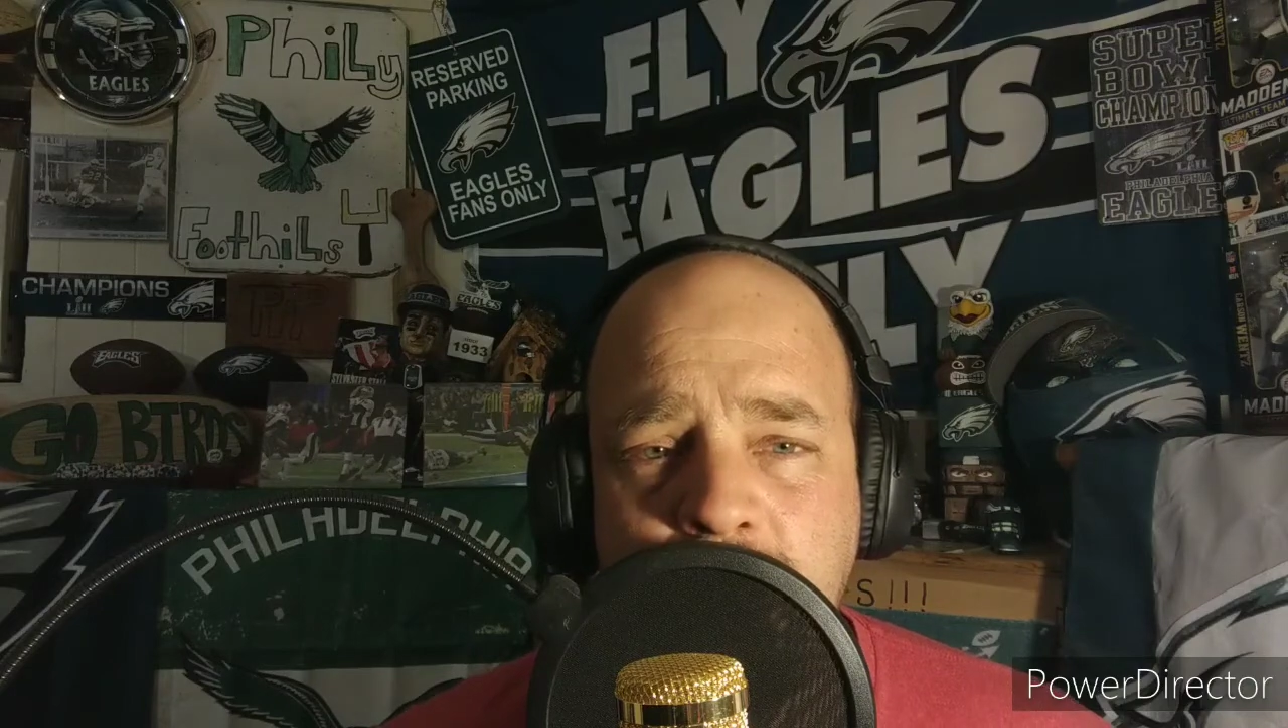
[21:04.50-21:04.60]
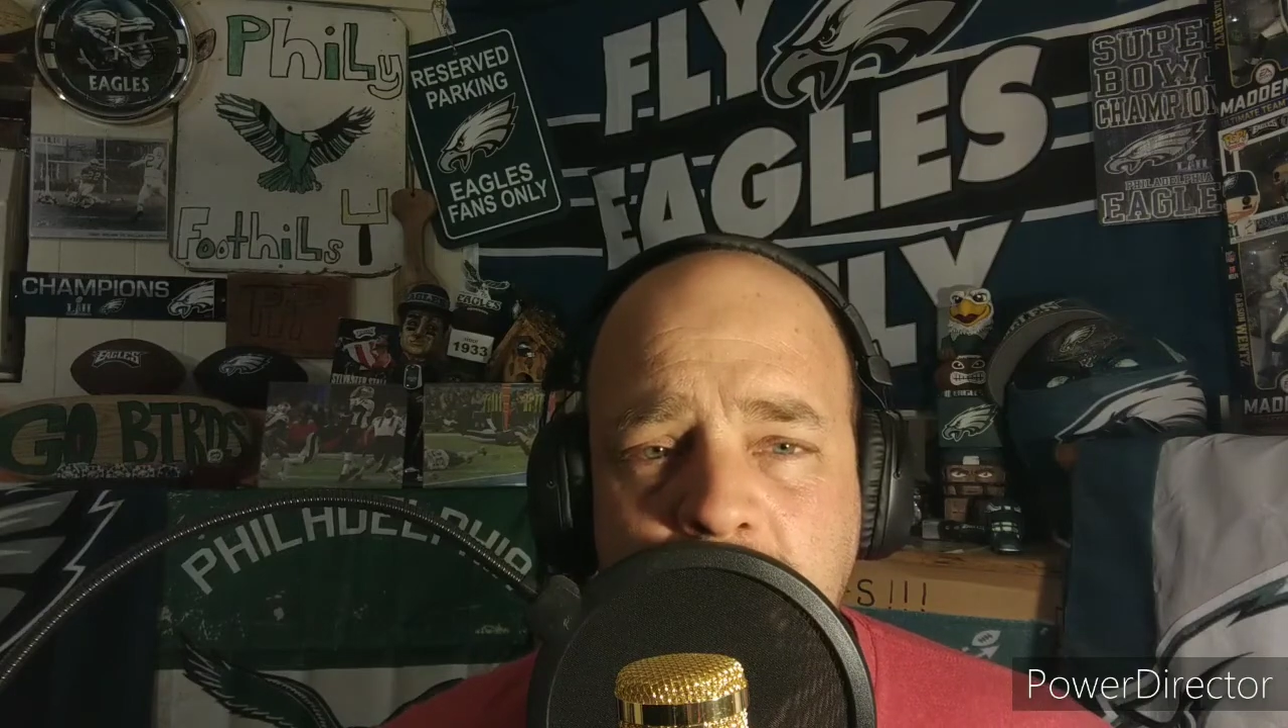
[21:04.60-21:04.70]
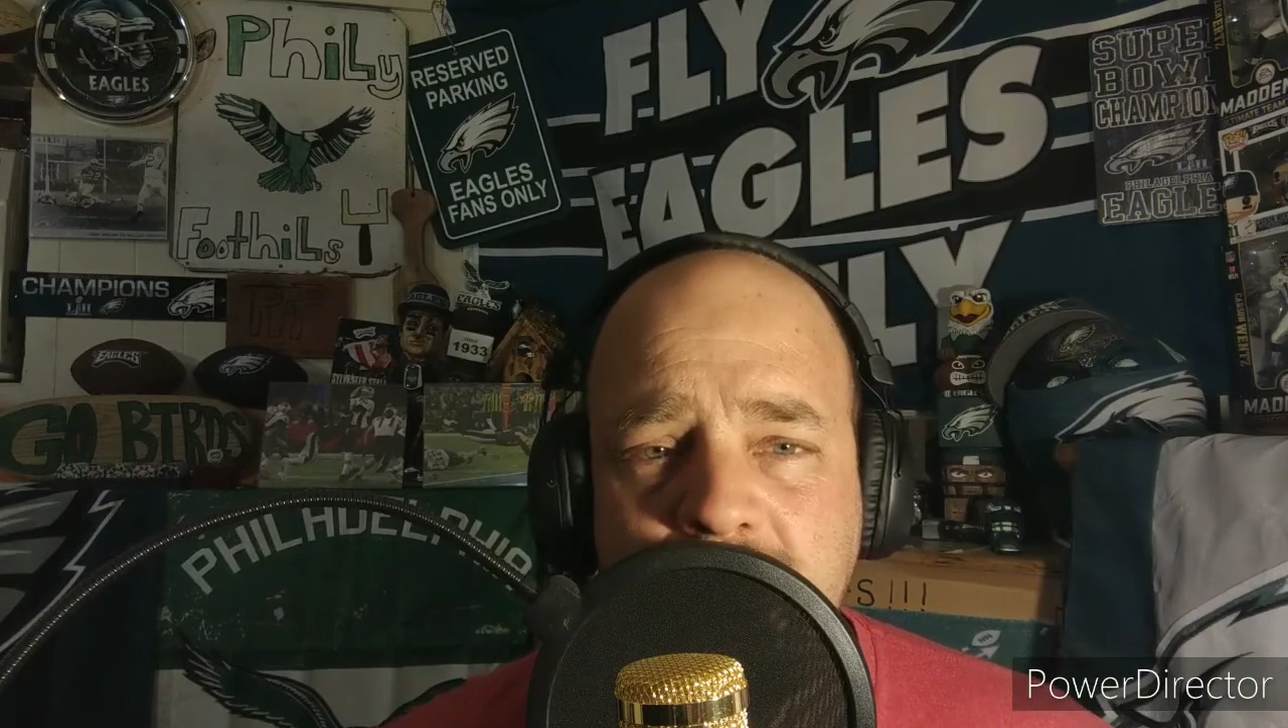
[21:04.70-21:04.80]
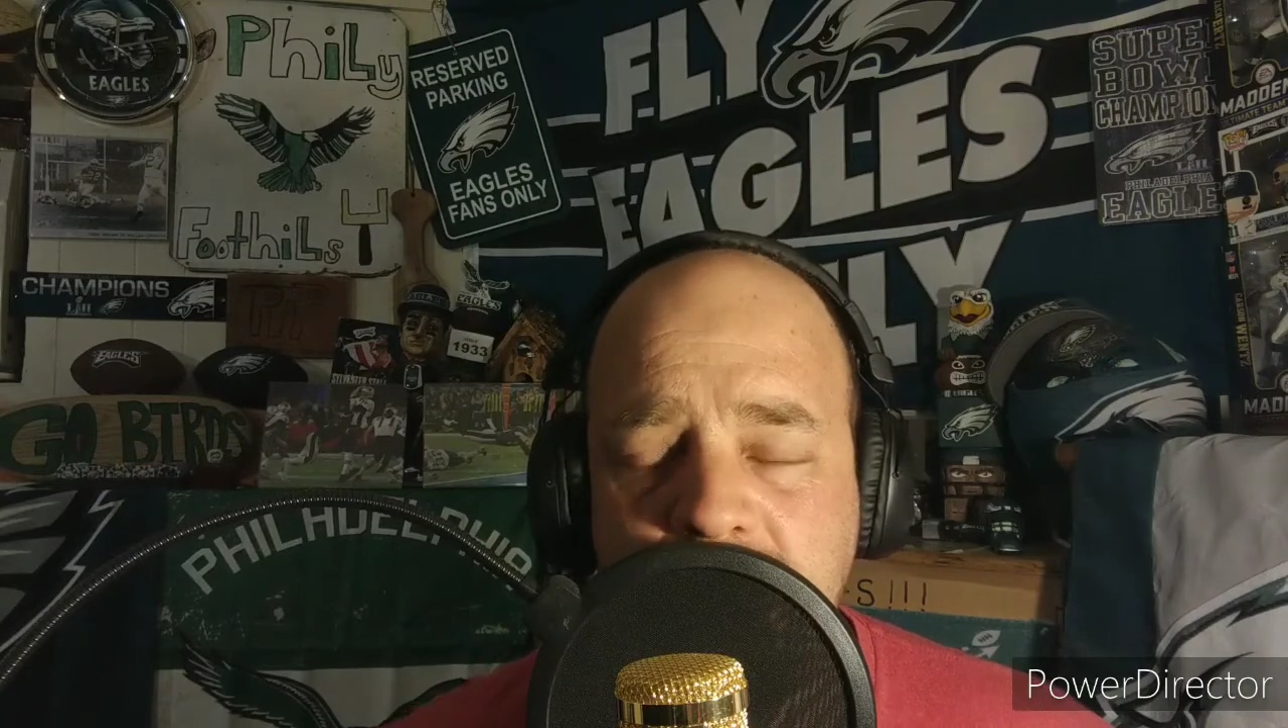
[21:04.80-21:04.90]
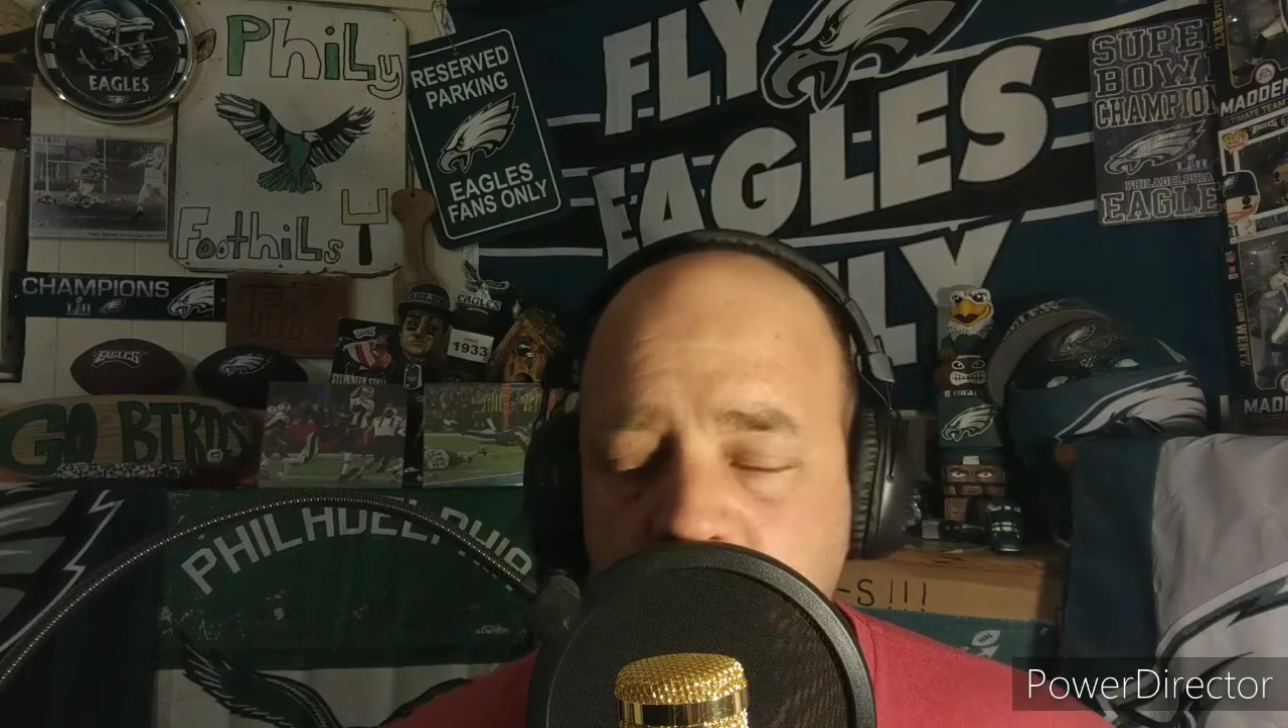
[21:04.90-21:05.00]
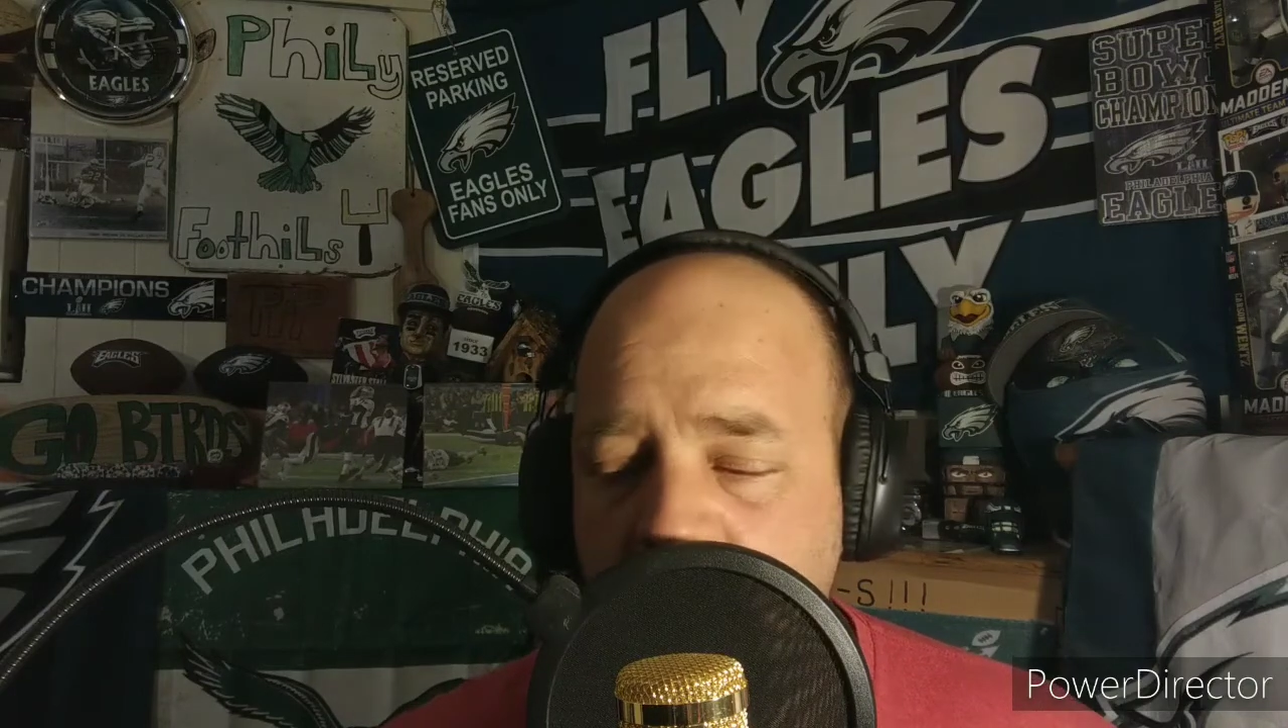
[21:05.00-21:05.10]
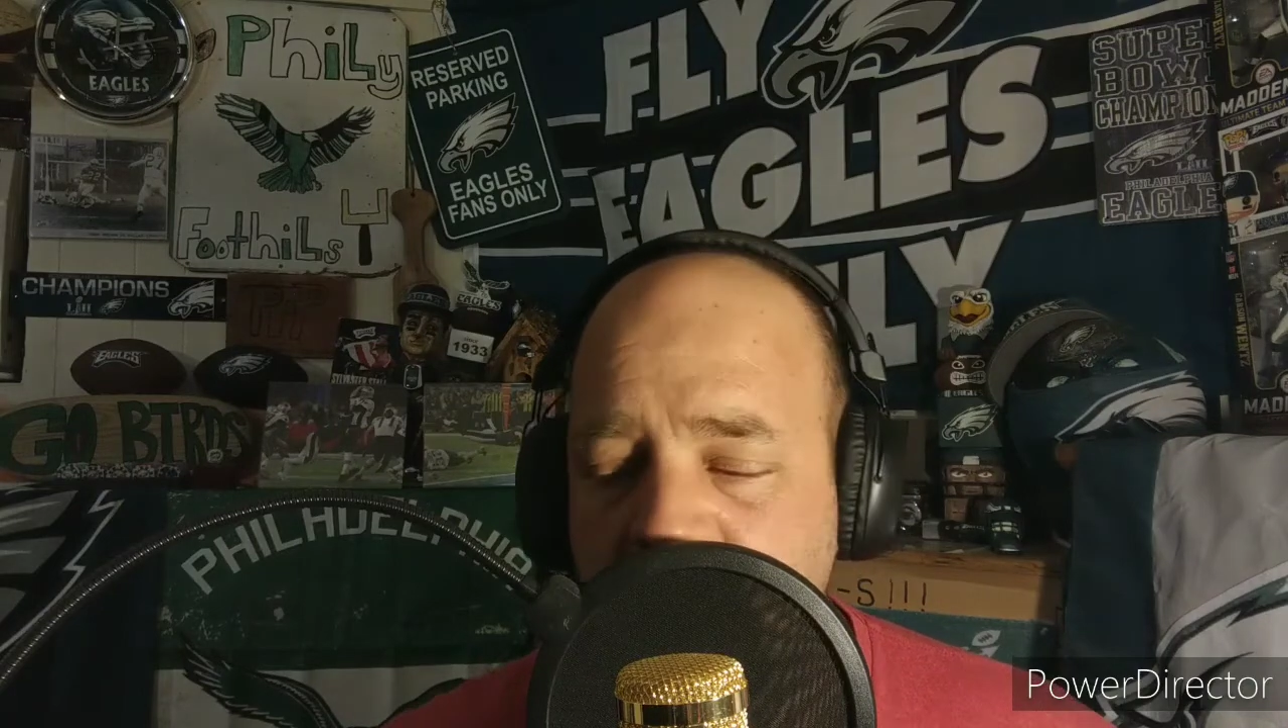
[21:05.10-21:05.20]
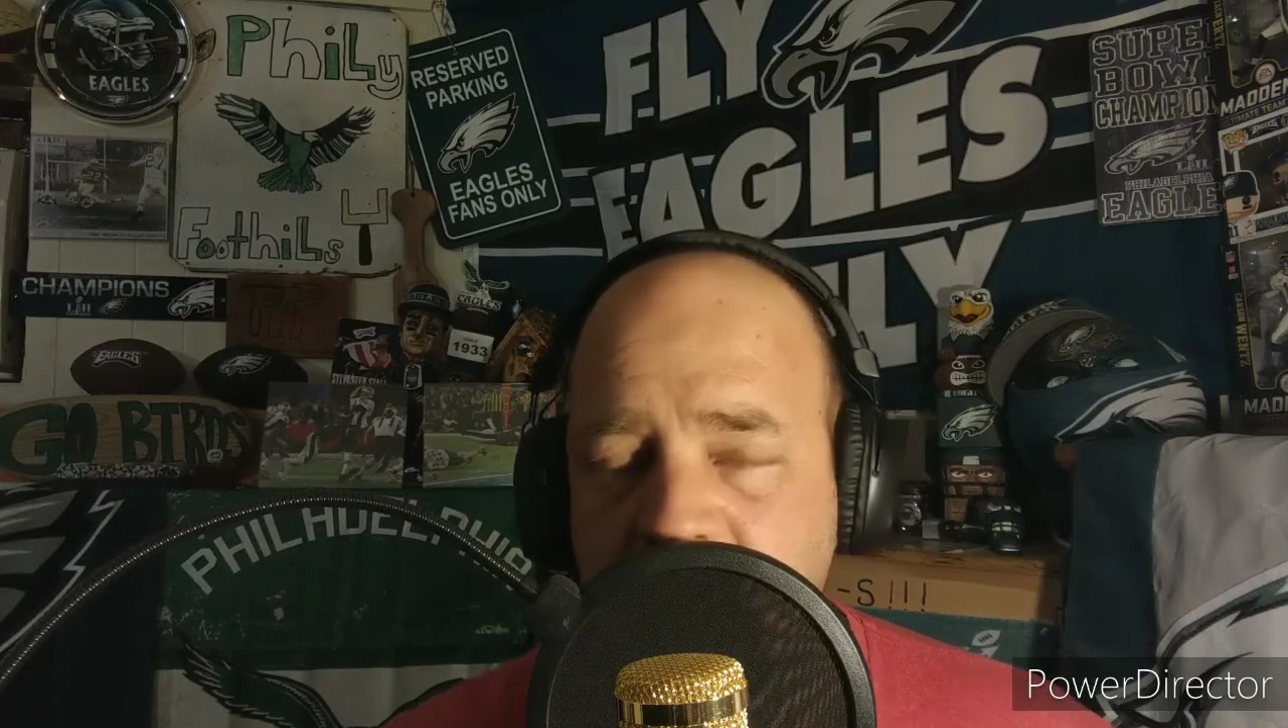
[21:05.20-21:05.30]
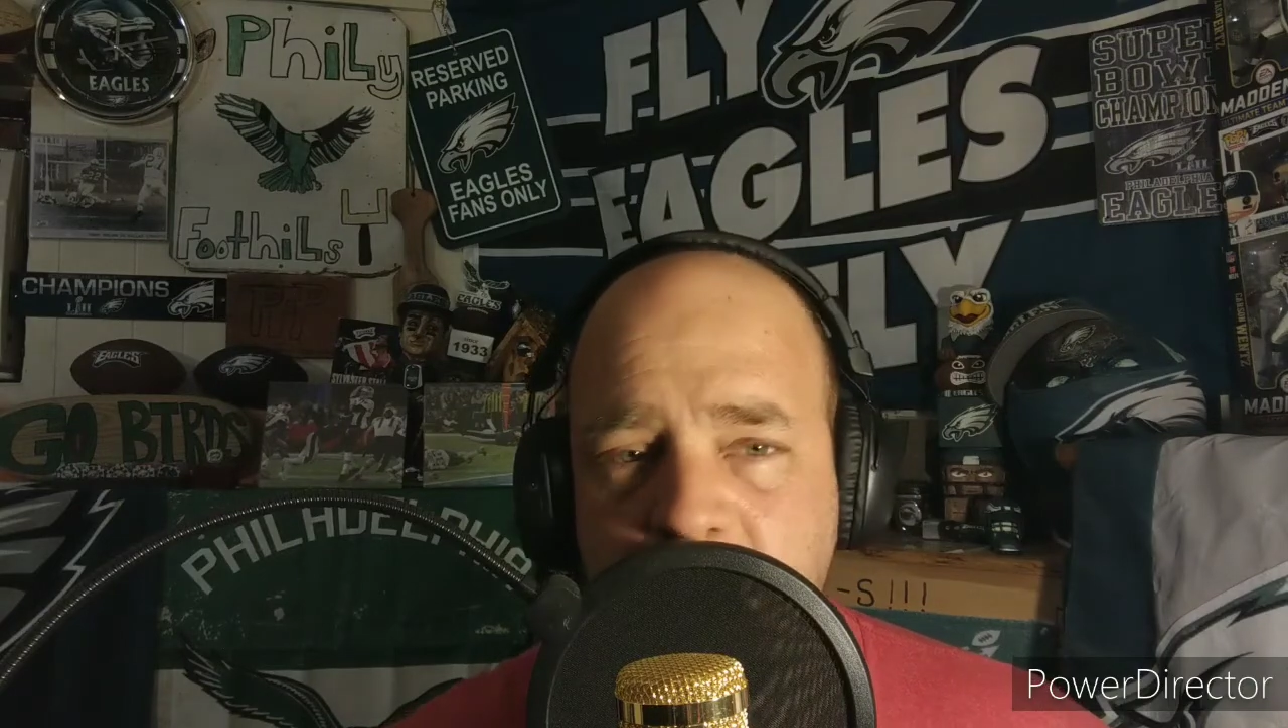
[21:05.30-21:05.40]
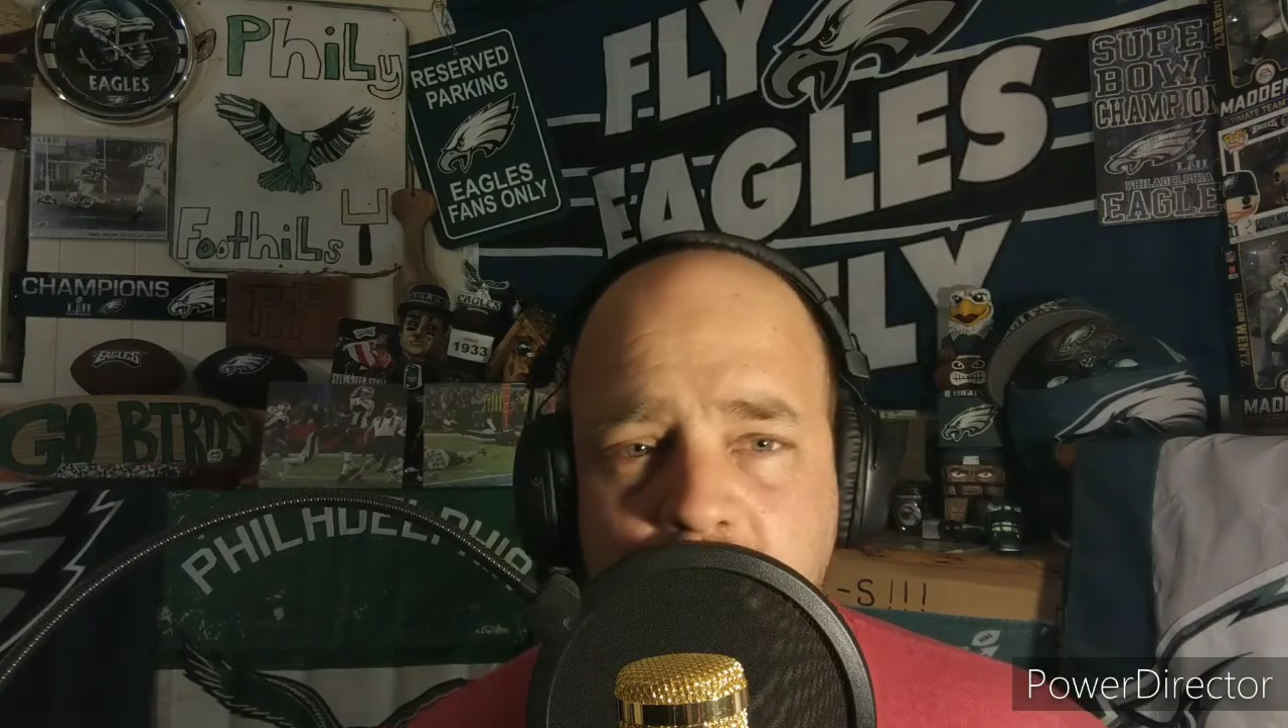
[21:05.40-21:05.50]
make this
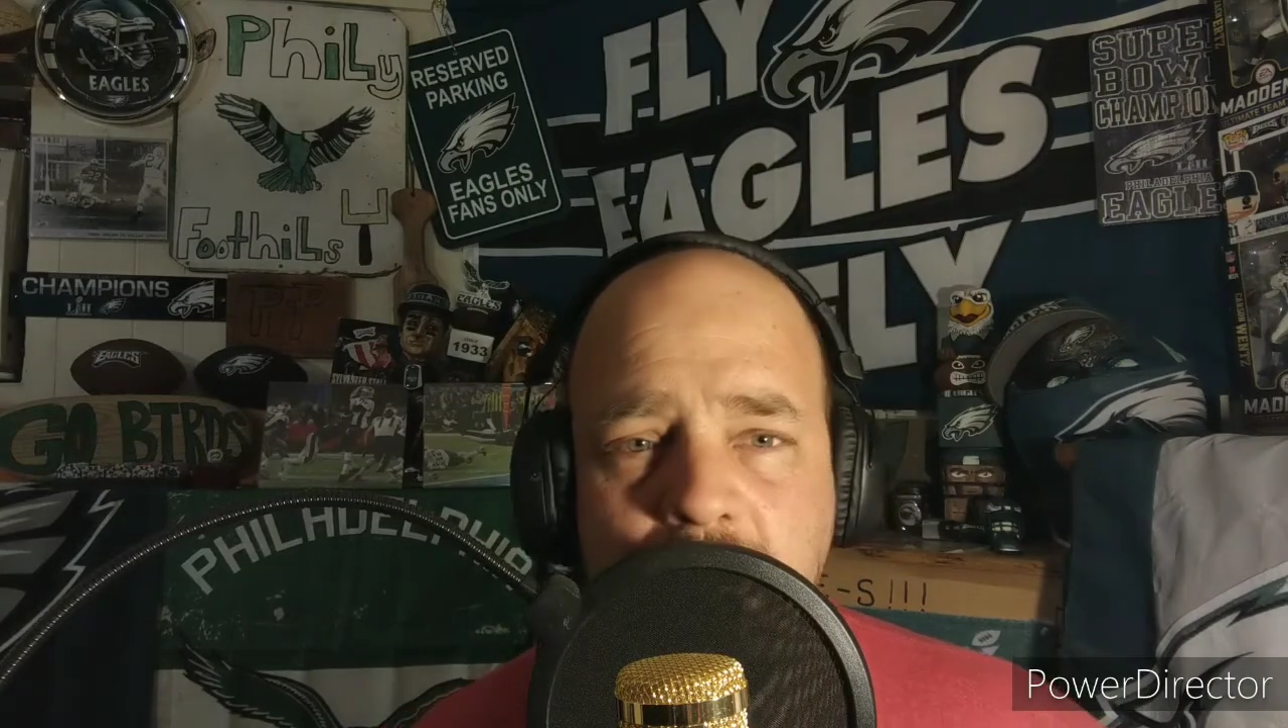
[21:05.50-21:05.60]
roster